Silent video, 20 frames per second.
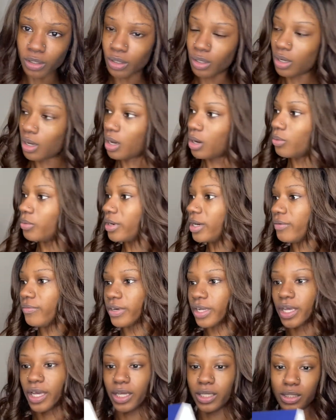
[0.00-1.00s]
or whatever the
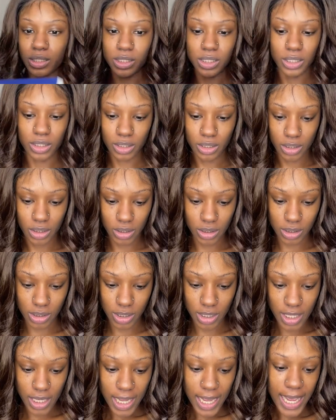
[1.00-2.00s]
case is,
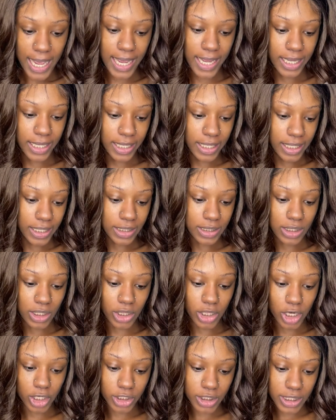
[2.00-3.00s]
and it is a
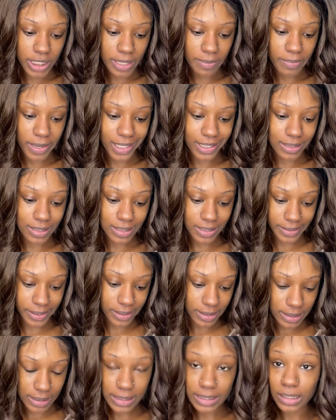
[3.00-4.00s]

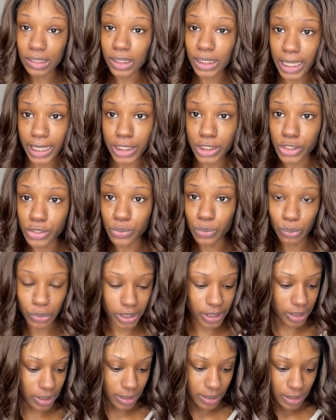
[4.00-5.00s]
13x6 lace
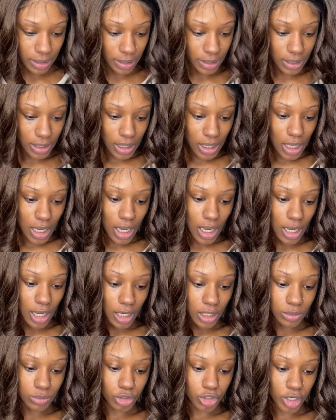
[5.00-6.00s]
wig.
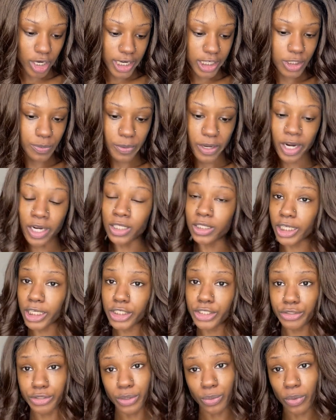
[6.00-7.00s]
Transparent lace.
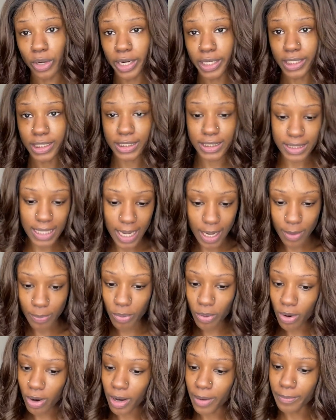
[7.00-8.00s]
You can wear it in the side
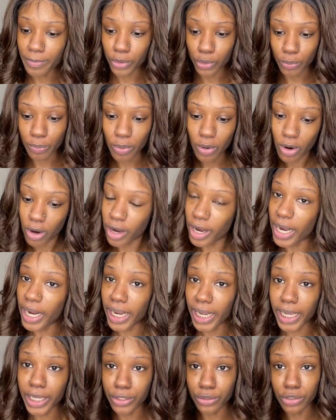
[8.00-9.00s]
part, middle part,
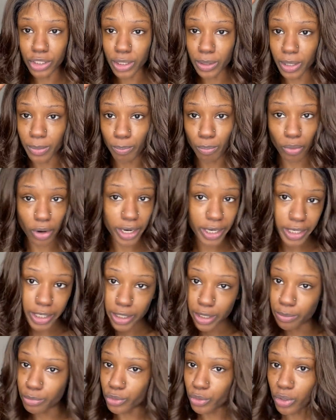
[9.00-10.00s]
and you can braid it
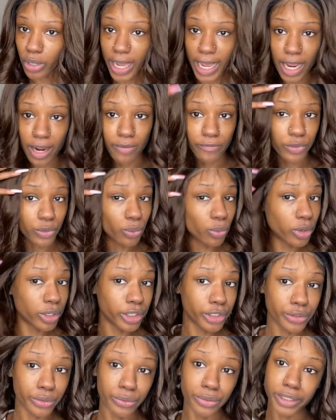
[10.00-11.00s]
up, do it however you want to
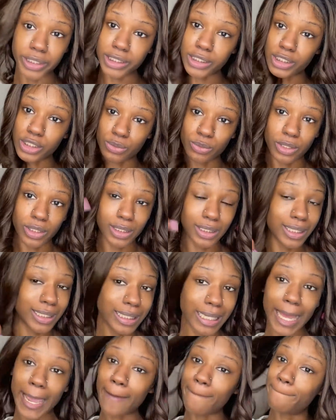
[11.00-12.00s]
do it. This is what it looked
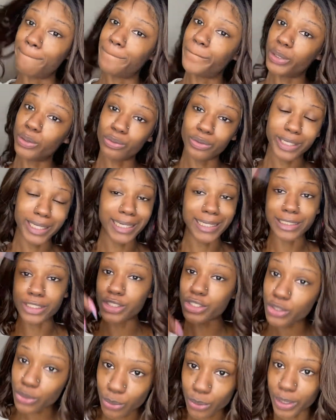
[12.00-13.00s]
like. Boo, get
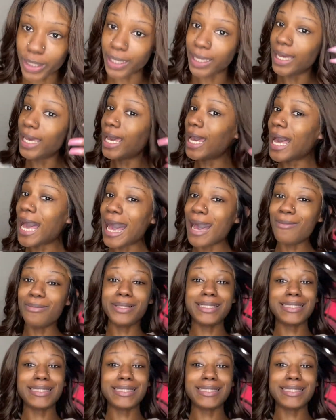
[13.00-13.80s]
into it. I was